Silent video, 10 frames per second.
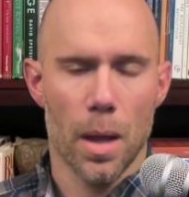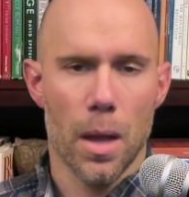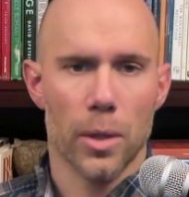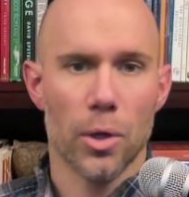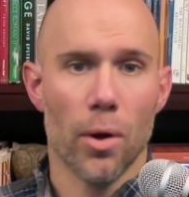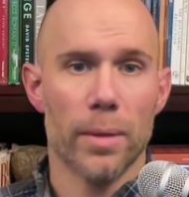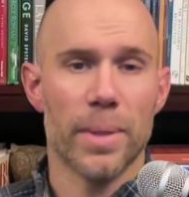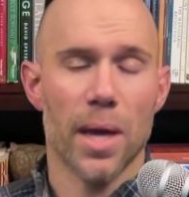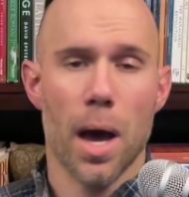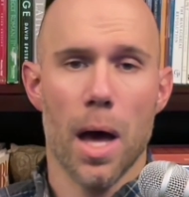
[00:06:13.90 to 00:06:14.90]
Going
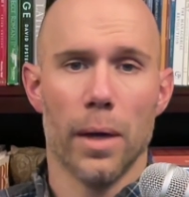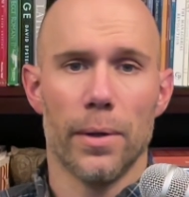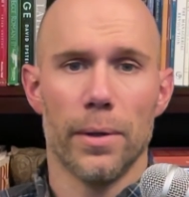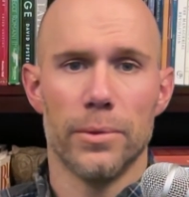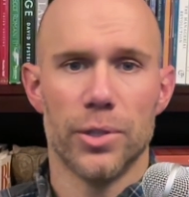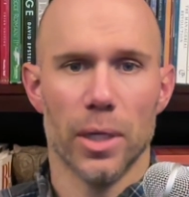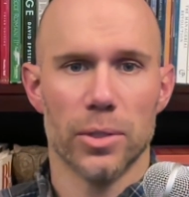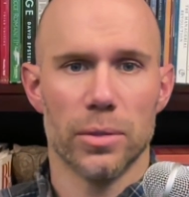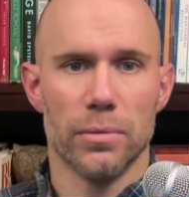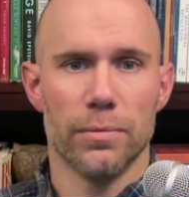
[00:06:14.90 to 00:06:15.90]
beyond
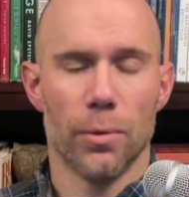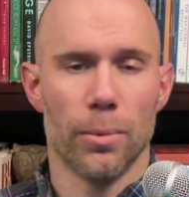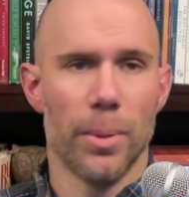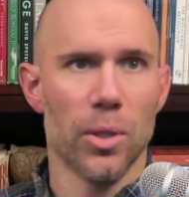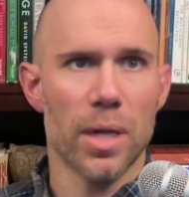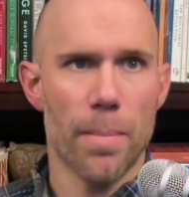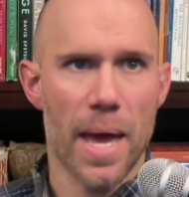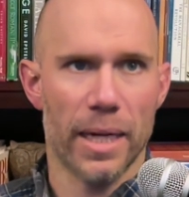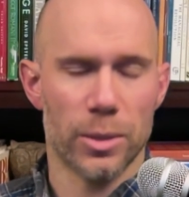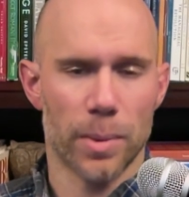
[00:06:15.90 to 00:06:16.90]
just vulnerability
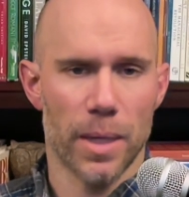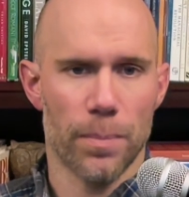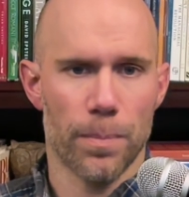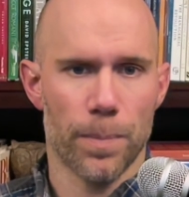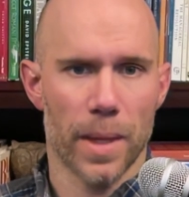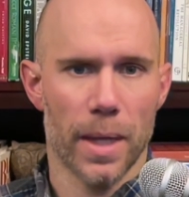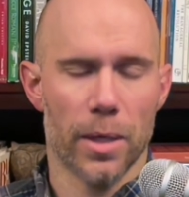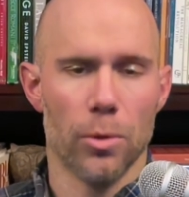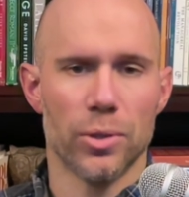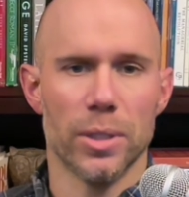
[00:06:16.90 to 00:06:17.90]
management, it
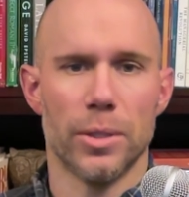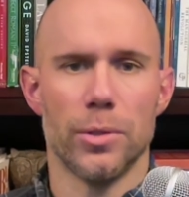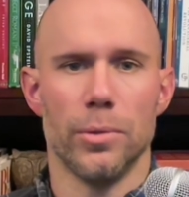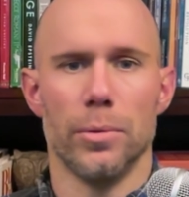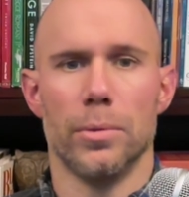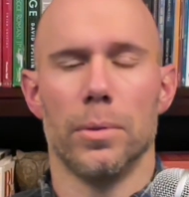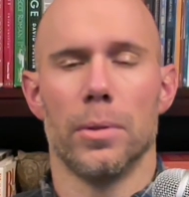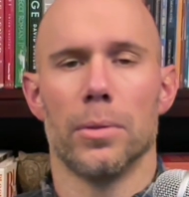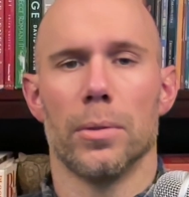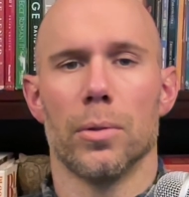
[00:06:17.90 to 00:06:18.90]
goes into
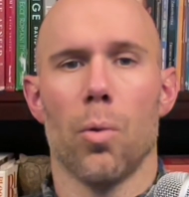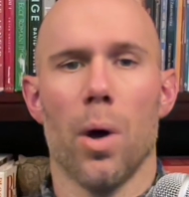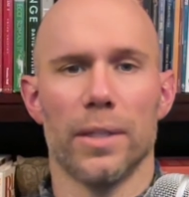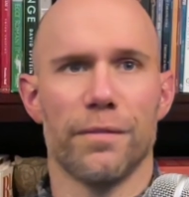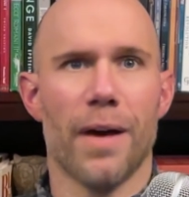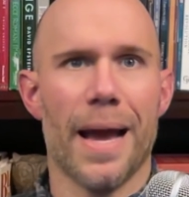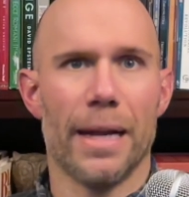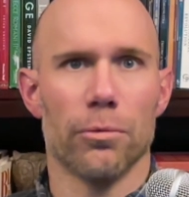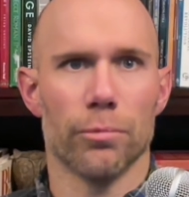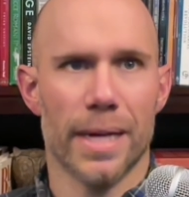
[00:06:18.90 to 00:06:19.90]

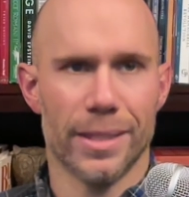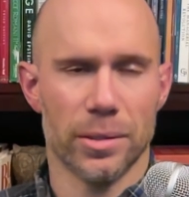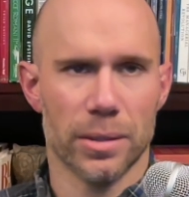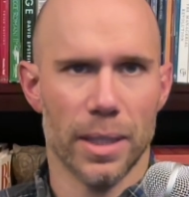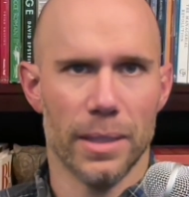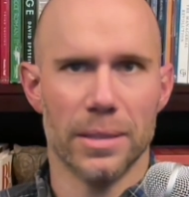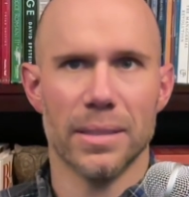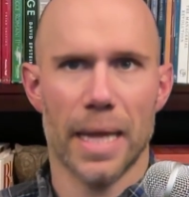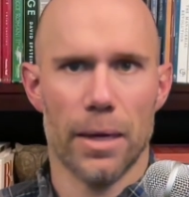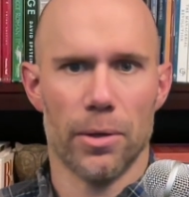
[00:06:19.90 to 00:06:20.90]
quantifying risk in a
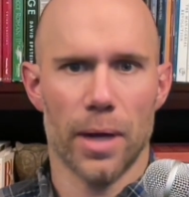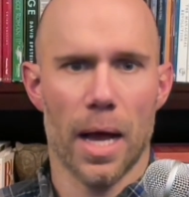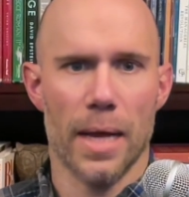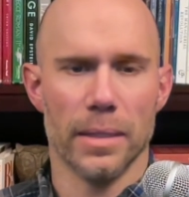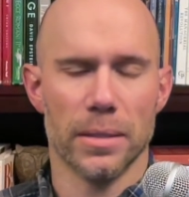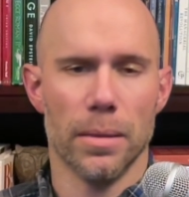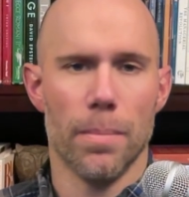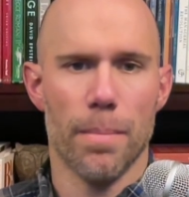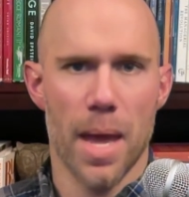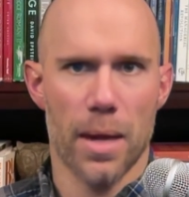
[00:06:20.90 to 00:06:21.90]
standardized
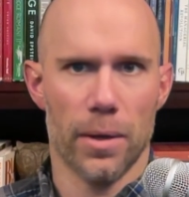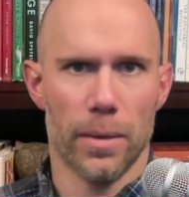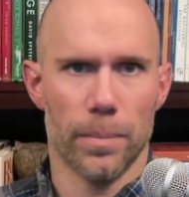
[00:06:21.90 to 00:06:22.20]
manner.